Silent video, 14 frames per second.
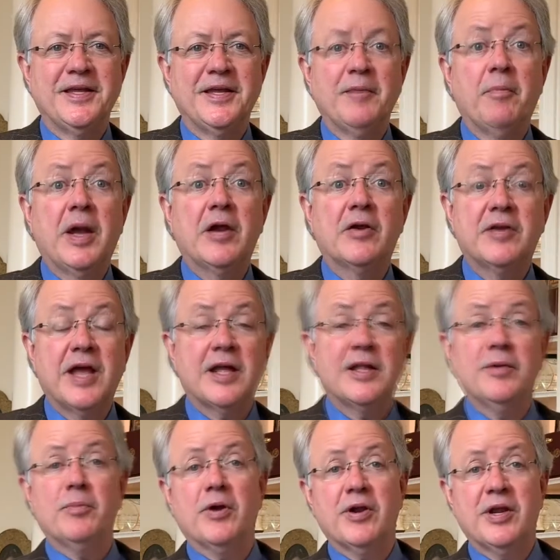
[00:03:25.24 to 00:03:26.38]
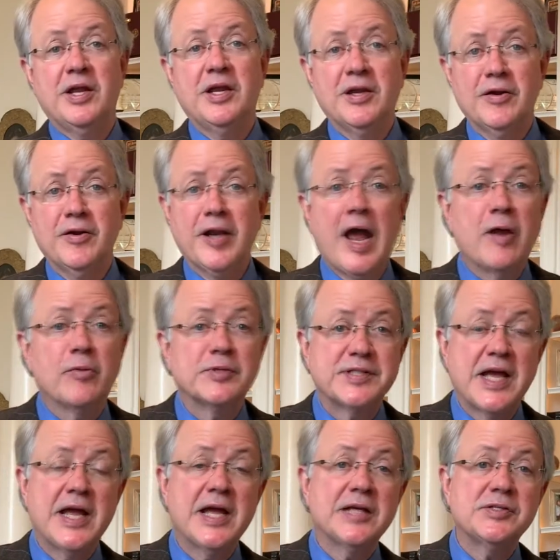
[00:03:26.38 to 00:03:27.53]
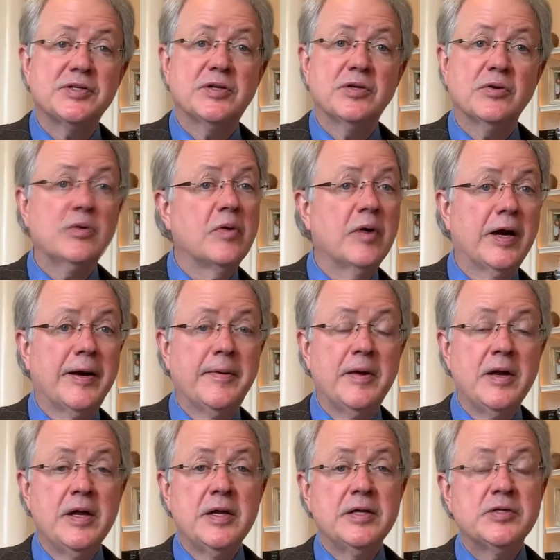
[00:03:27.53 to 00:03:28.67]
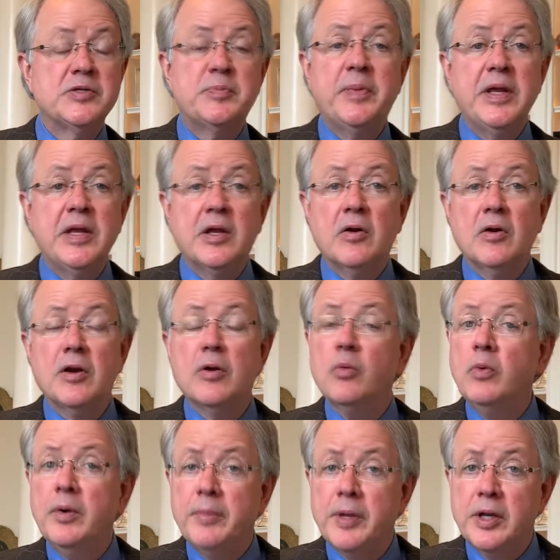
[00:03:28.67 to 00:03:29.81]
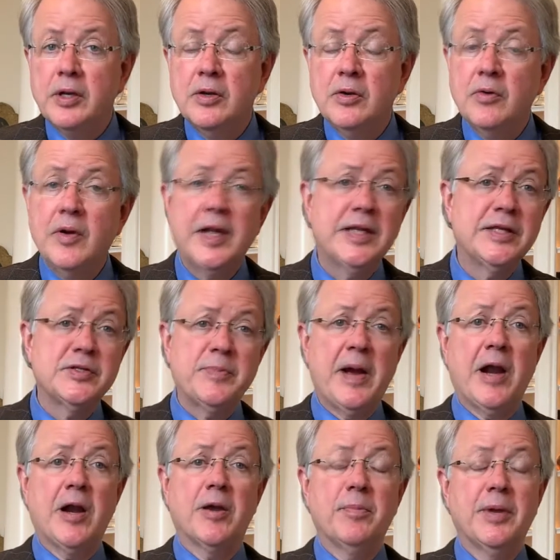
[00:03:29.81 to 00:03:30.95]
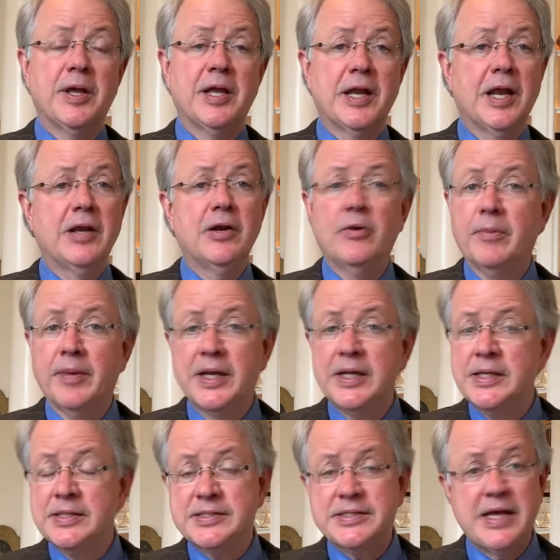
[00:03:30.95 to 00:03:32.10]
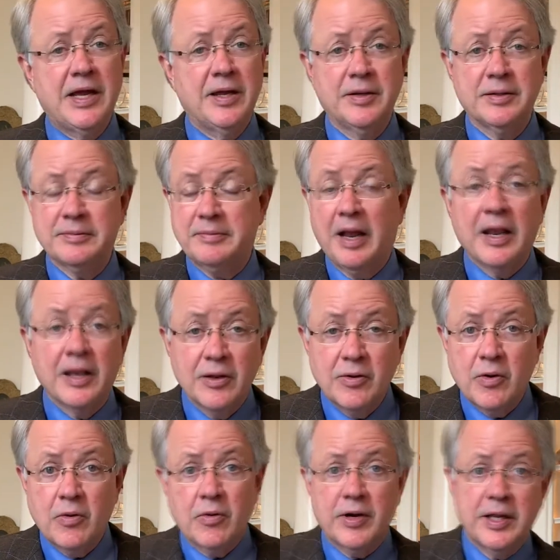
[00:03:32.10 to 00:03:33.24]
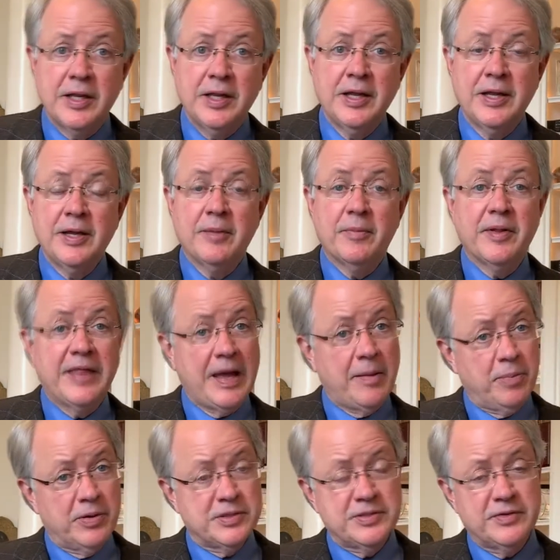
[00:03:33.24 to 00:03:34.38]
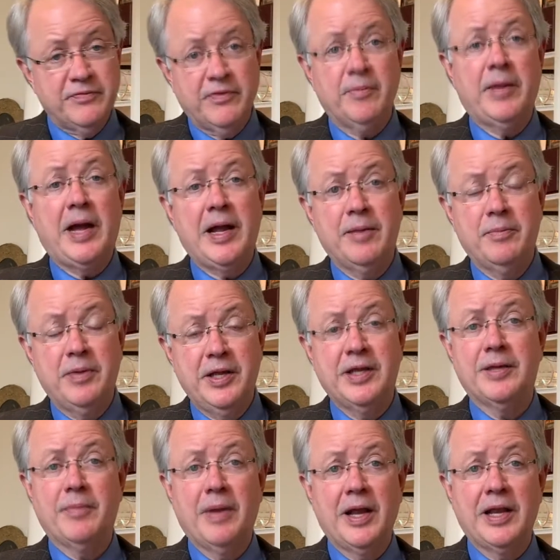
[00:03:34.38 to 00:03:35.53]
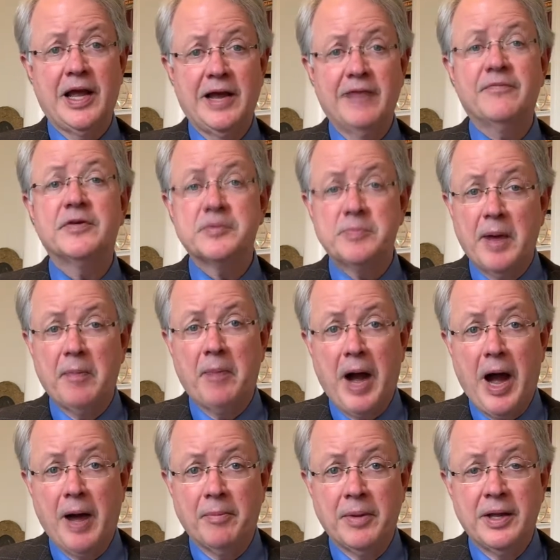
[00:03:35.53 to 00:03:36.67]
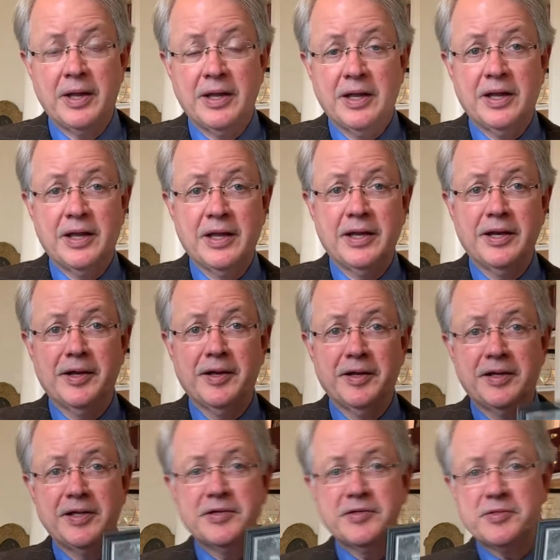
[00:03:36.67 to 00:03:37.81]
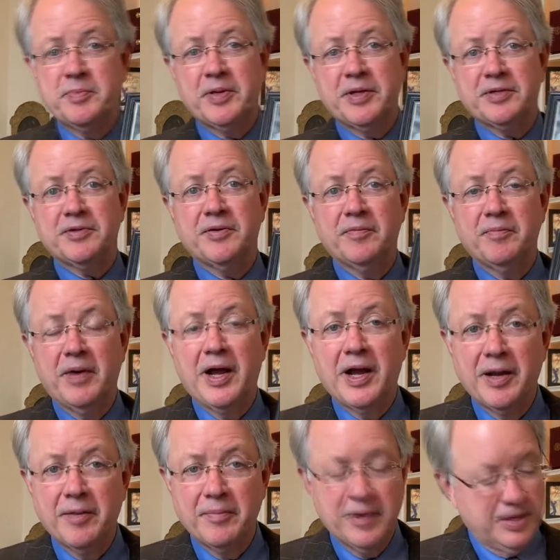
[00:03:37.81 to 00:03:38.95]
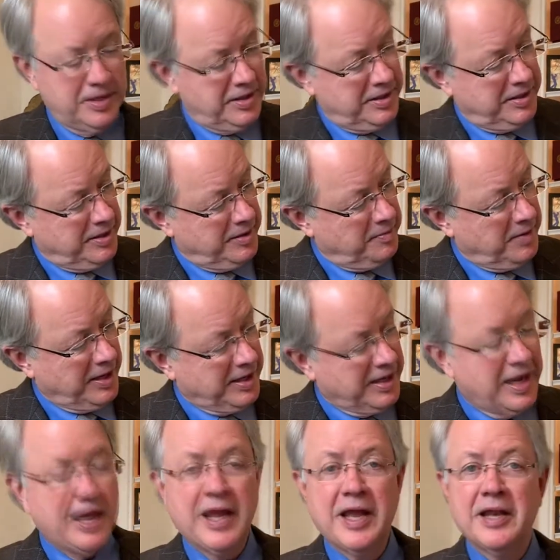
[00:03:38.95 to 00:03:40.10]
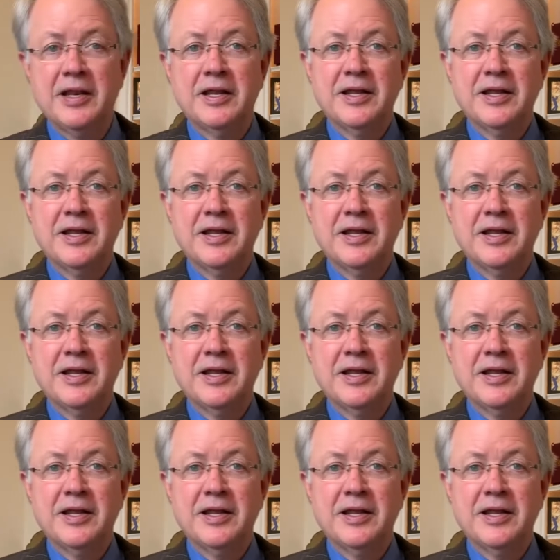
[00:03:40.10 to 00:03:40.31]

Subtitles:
Mayor Tecklenburg here, and I was asked to speak on a woman who had inspired me. And I know it may sound a little corny, but that person for me in my life is my mom. And here's a picture of mom and my dad.